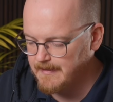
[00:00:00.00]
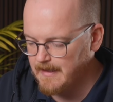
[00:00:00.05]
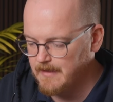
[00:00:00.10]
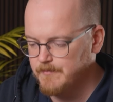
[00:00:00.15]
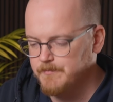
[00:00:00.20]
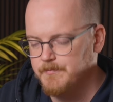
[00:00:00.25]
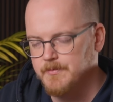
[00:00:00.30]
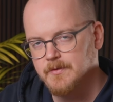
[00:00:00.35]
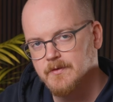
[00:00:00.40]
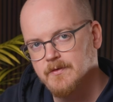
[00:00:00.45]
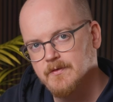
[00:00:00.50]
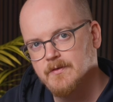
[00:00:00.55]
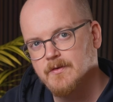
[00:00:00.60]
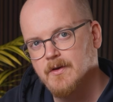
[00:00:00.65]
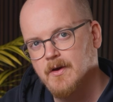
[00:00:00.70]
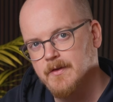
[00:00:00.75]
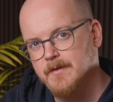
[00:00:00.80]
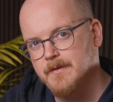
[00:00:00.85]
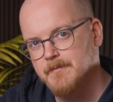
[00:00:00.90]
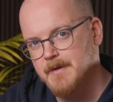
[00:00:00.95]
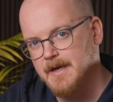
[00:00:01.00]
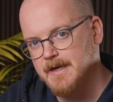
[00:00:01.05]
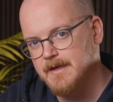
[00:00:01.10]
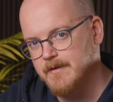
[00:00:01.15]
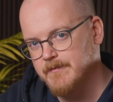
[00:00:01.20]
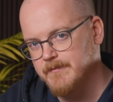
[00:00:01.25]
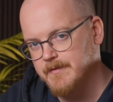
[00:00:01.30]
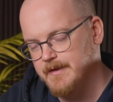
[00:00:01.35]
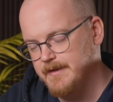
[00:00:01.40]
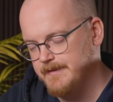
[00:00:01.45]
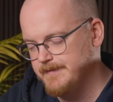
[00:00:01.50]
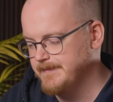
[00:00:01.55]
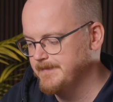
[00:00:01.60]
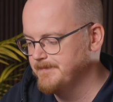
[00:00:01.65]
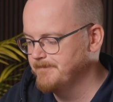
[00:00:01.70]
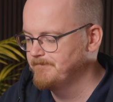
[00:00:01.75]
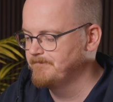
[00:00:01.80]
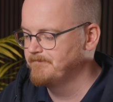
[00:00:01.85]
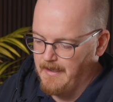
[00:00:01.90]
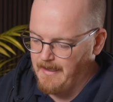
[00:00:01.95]
outputs on the back of this.
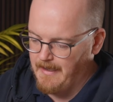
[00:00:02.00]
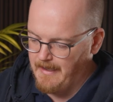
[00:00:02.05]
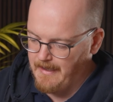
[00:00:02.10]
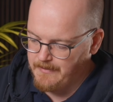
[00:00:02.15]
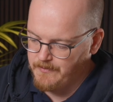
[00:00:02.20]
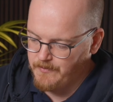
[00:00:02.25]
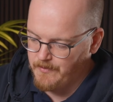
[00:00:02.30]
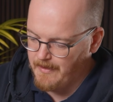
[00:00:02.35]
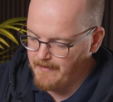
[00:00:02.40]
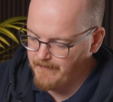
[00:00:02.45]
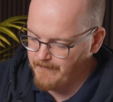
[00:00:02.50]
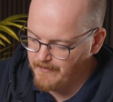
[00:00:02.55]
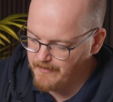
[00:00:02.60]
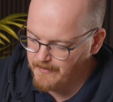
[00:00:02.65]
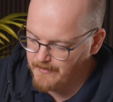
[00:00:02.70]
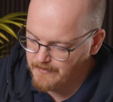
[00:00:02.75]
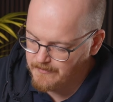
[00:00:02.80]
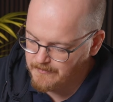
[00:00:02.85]
And you have a